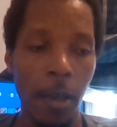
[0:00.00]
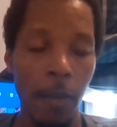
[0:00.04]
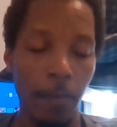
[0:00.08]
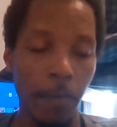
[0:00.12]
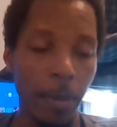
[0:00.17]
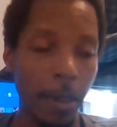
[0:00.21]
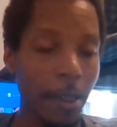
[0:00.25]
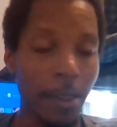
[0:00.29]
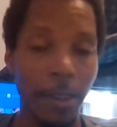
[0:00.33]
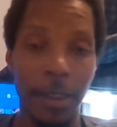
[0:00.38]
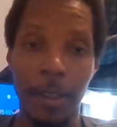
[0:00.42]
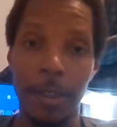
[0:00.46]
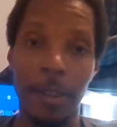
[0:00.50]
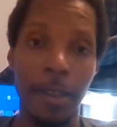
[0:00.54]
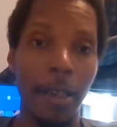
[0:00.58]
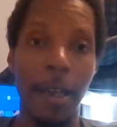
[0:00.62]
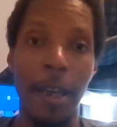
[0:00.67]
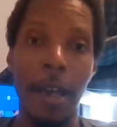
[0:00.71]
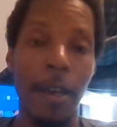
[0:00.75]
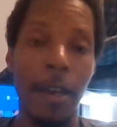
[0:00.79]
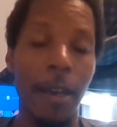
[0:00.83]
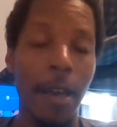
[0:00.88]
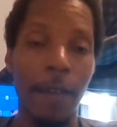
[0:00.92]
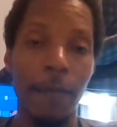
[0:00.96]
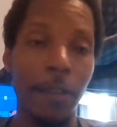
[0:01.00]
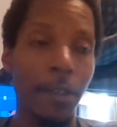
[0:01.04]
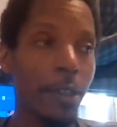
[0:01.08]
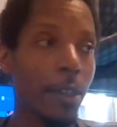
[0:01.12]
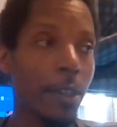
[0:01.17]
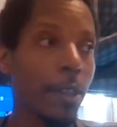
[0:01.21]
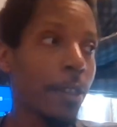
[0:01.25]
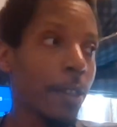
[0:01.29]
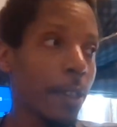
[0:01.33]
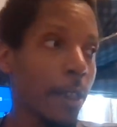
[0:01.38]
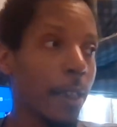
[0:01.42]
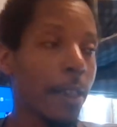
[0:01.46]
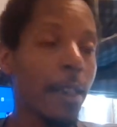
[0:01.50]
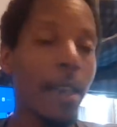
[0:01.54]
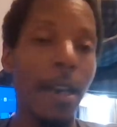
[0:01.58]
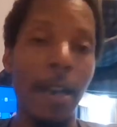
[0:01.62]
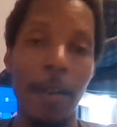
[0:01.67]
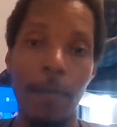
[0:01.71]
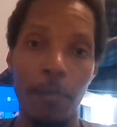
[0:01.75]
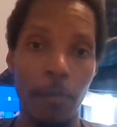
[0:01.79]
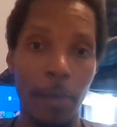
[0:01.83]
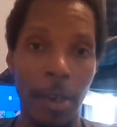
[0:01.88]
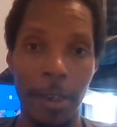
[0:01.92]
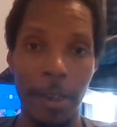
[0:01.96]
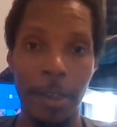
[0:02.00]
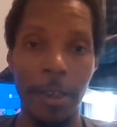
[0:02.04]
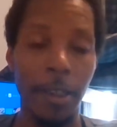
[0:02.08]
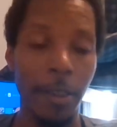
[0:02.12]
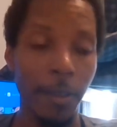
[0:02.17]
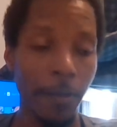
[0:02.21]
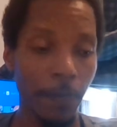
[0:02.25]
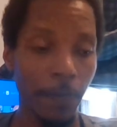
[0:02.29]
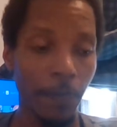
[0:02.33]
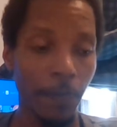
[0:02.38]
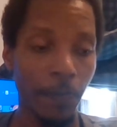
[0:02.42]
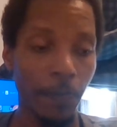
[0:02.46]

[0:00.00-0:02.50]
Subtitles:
Because ever since that he had money,